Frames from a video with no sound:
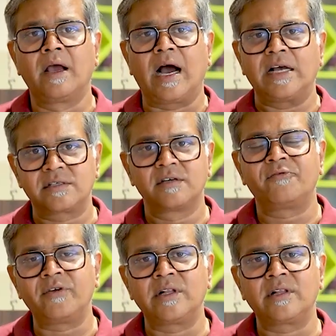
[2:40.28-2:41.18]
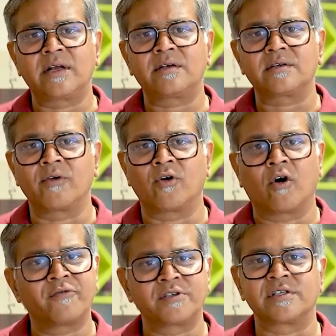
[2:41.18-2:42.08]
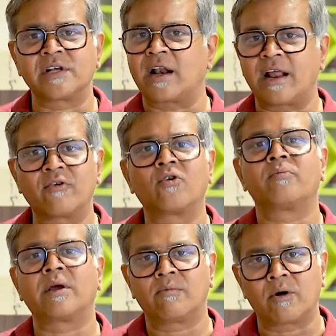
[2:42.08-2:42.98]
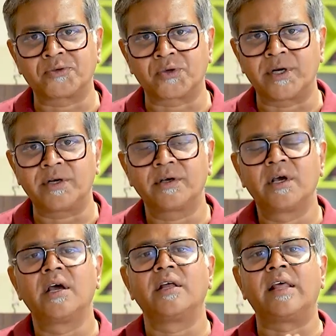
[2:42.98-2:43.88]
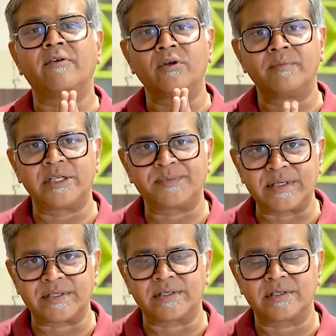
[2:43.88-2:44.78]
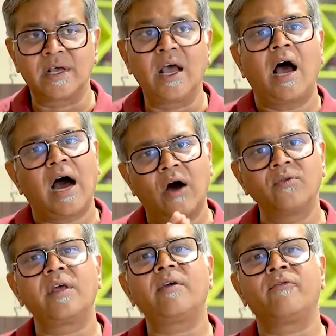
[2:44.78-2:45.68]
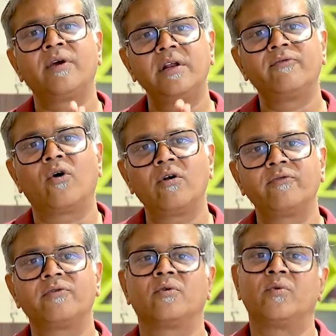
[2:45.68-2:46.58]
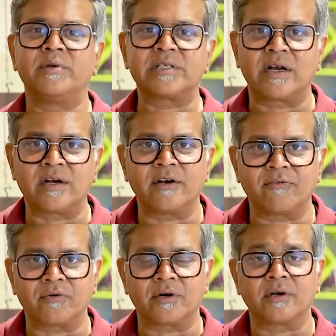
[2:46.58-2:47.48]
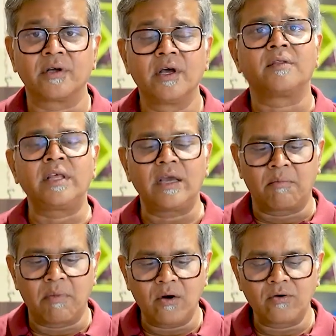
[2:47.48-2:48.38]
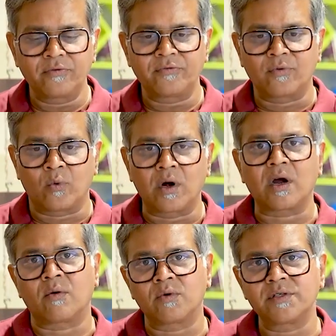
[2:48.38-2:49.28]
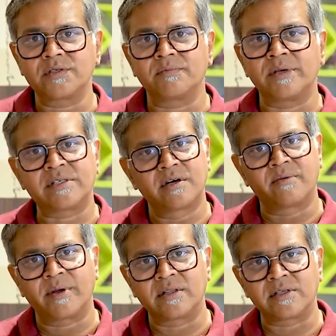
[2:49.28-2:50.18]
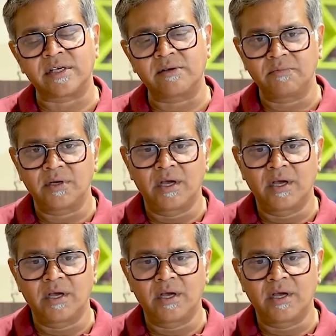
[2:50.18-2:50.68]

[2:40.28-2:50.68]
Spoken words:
I still feel that, offices are never going to become obsolete. There will be spaces. How they will evolve will be slightly different. The amount of work hours may still remain the same.